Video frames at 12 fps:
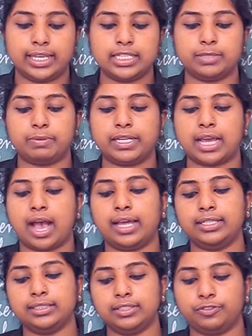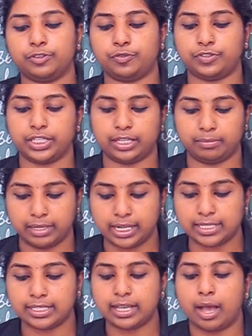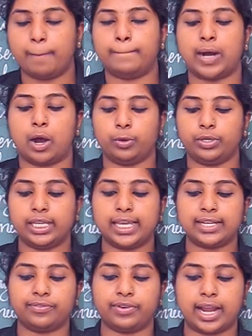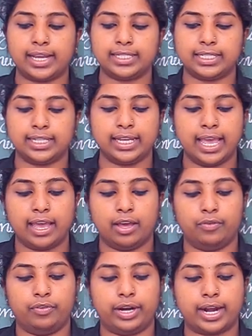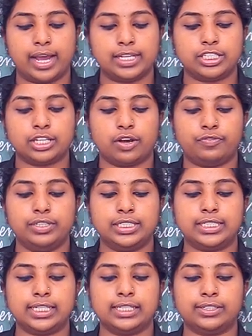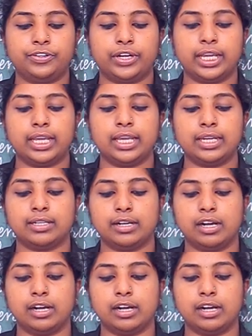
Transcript: he spent another 15 minutes pounding and grinding a variety of little green